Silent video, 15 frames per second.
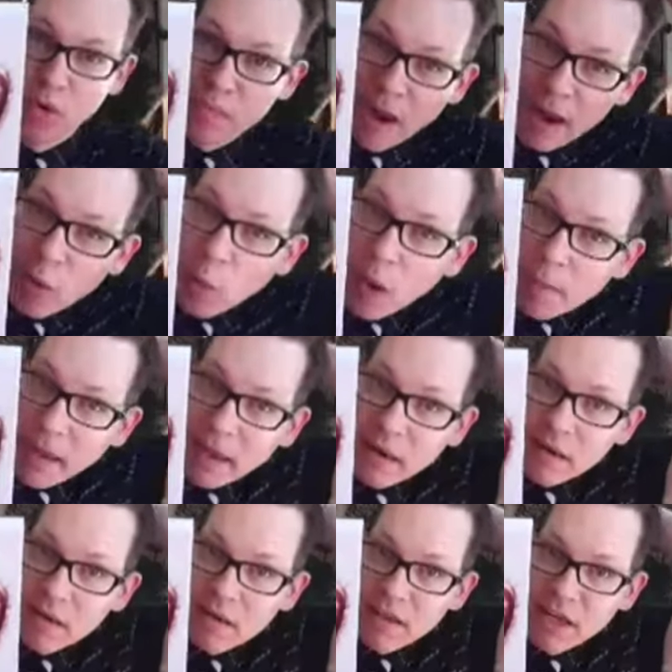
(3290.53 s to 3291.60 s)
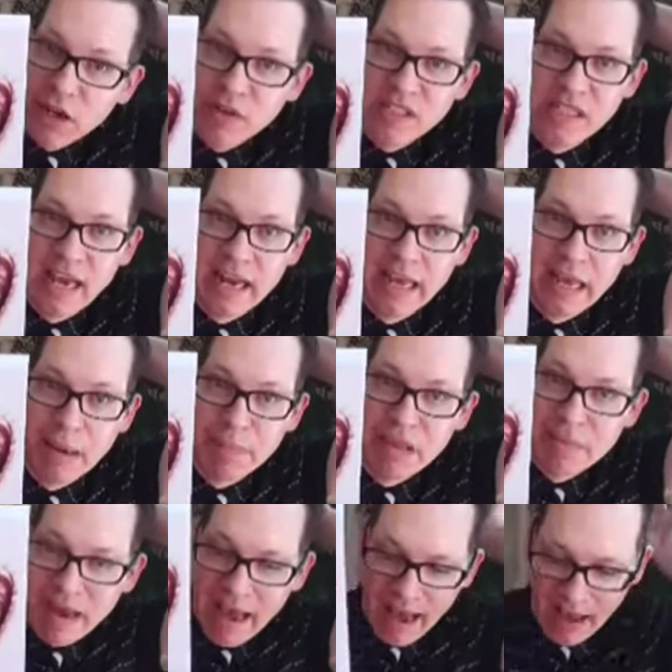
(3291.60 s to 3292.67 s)
by a woman, you know, standing up in
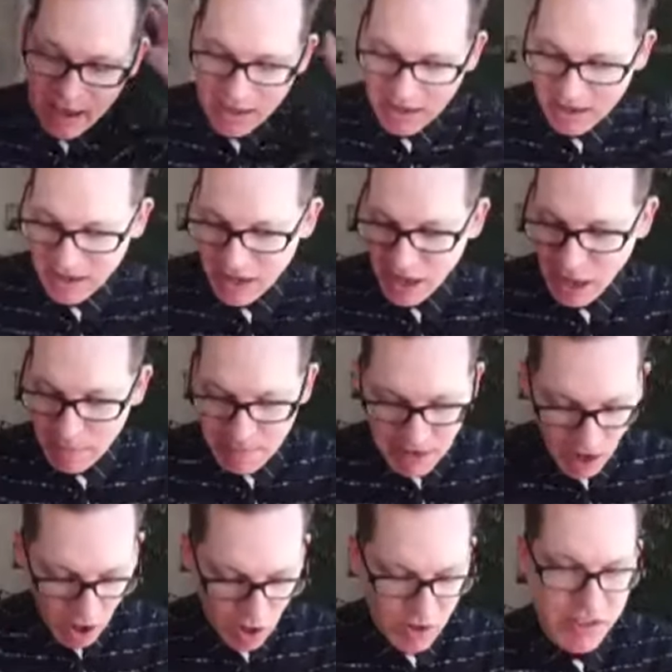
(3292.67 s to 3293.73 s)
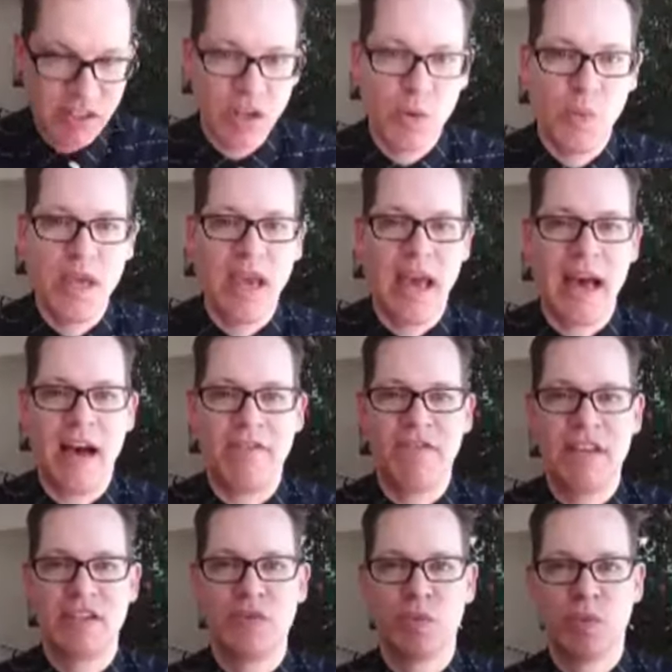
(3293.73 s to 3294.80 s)
the back. But also we have
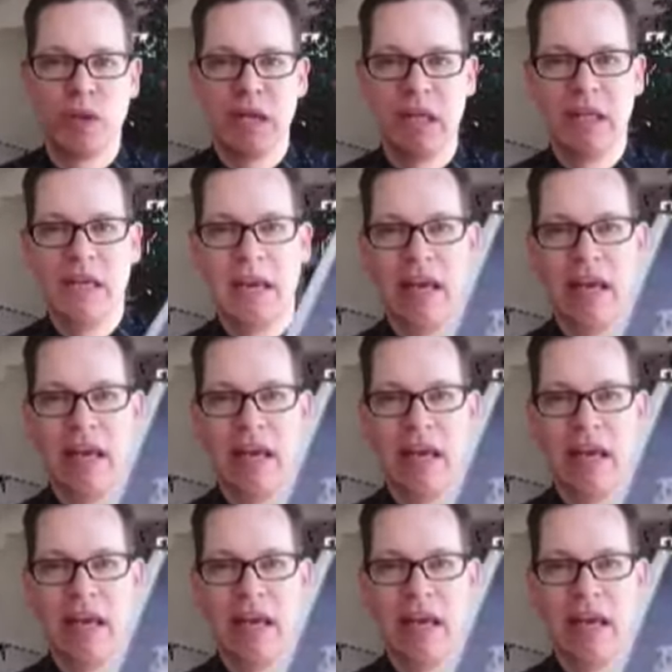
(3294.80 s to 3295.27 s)
this really